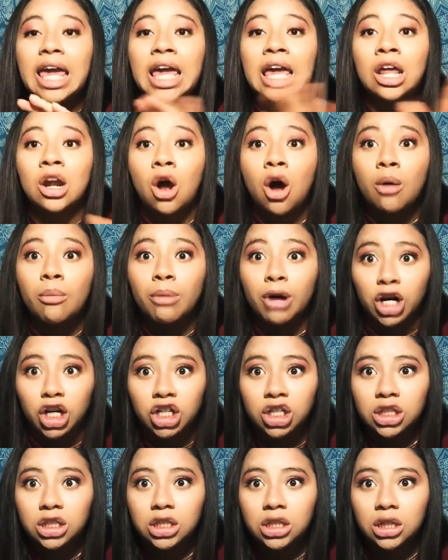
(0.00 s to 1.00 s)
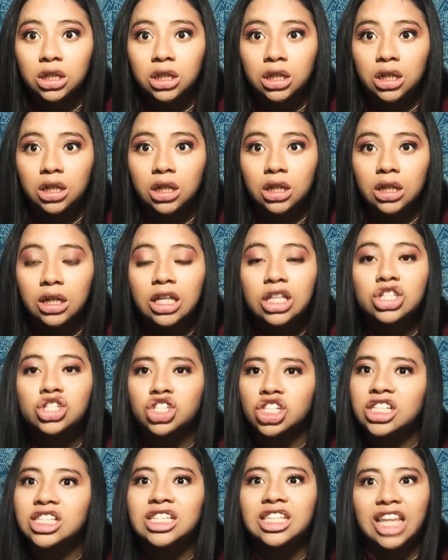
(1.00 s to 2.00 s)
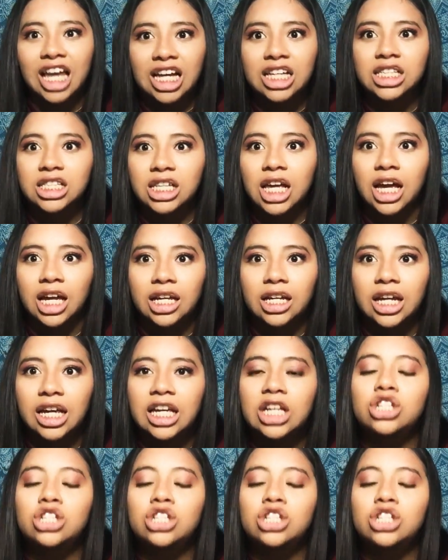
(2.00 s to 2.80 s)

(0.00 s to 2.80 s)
it all burnt. Just that side.